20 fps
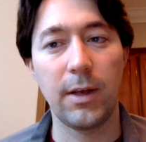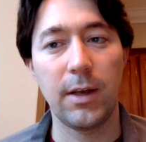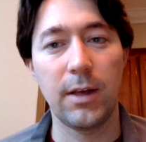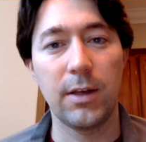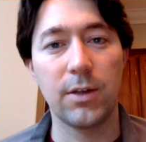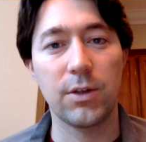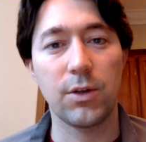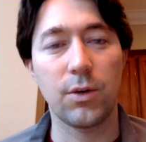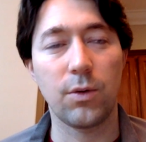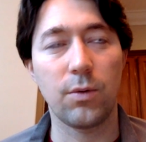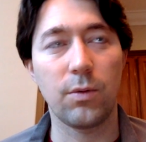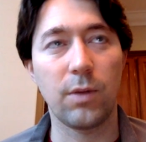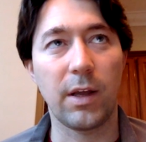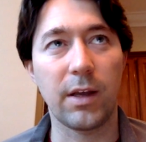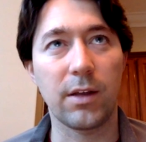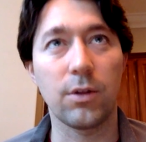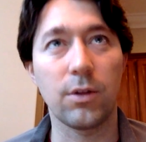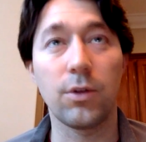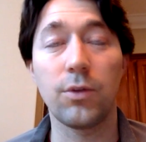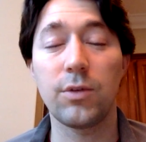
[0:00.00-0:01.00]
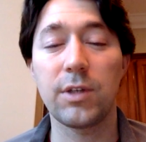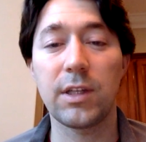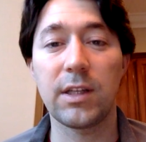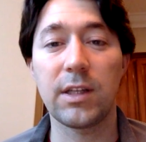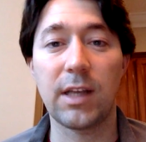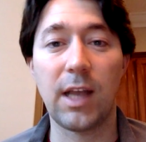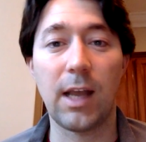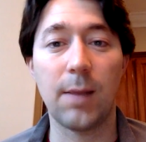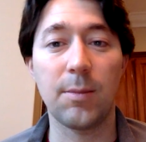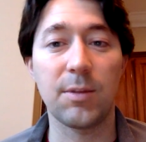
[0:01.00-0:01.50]
So like losing the
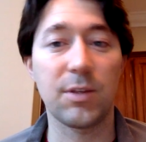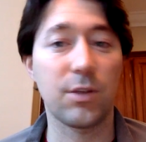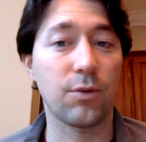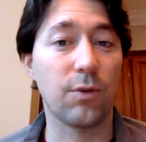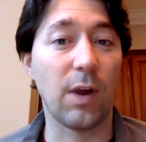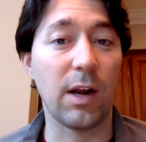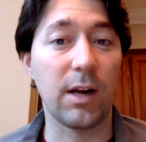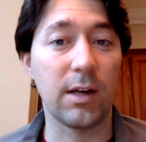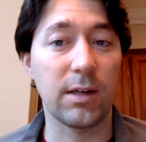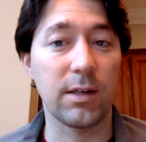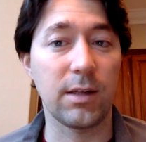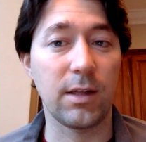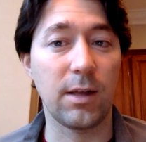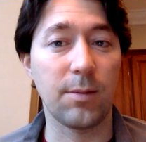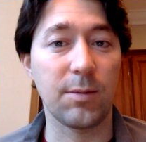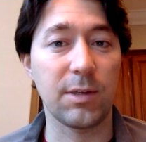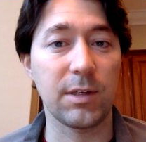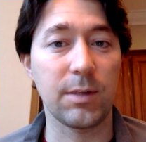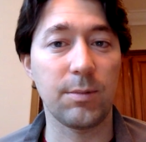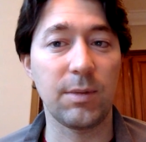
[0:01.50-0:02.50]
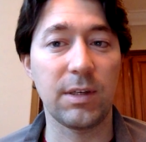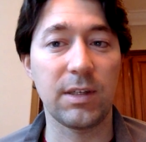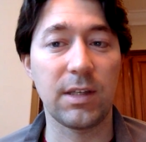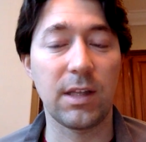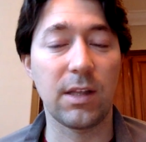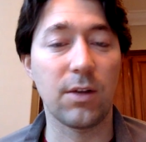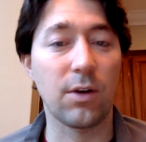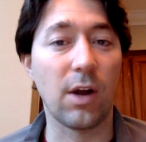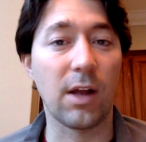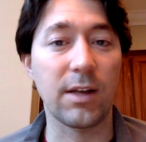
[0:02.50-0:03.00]
game is threatening to them because it means that
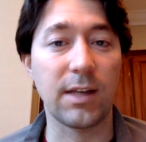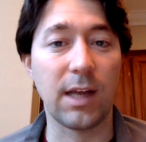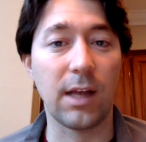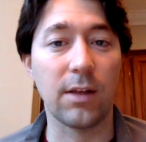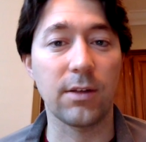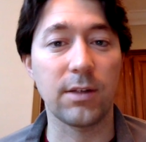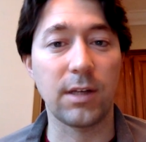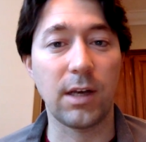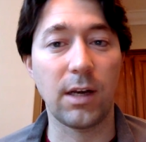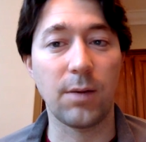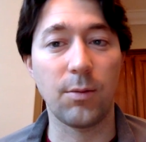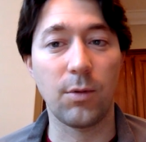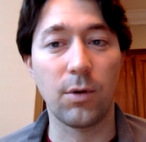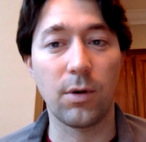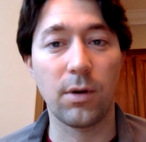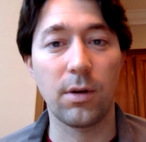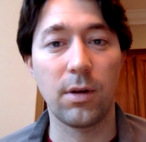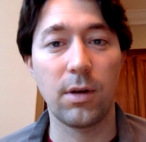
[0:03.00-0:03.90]
they're not talented anymore.